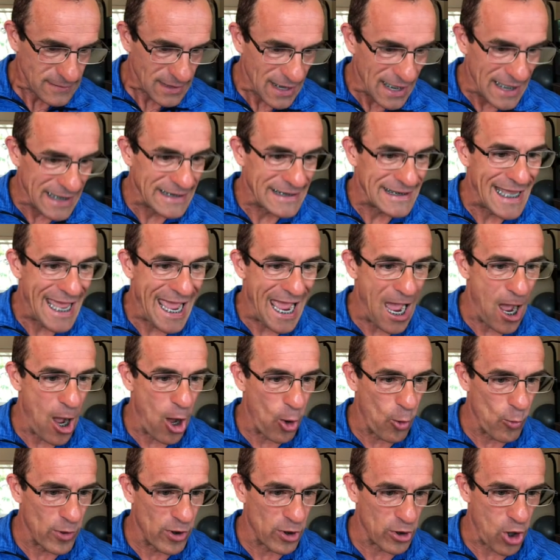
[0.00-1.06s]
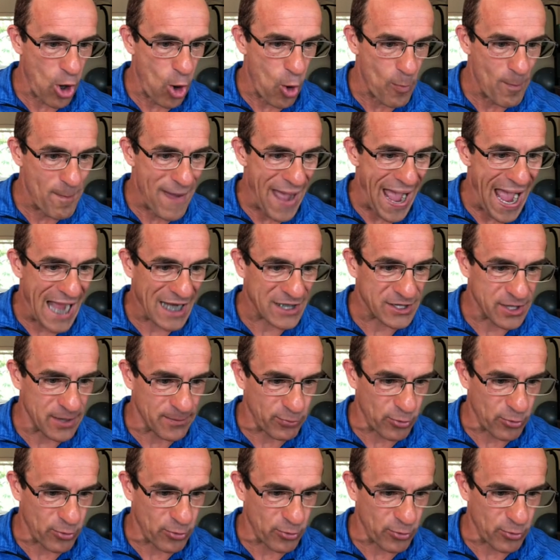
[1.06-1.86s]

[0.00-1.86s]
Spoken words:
And now we'll go back to